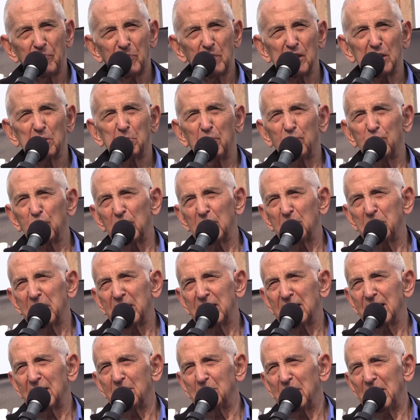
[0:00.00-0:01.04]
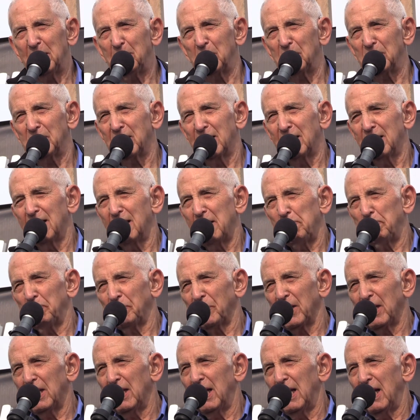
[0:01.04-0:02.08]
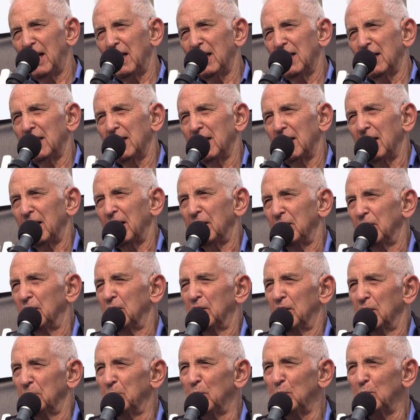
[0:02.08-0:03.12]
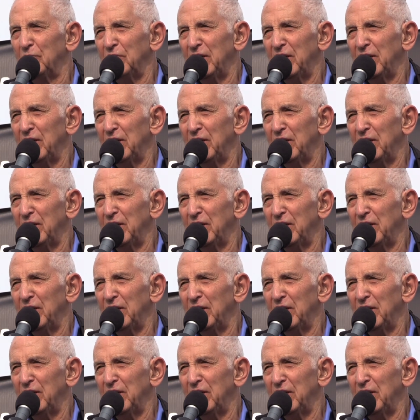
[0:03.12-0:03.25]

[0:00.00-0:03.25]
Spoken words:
just before the Pentagon Papers, The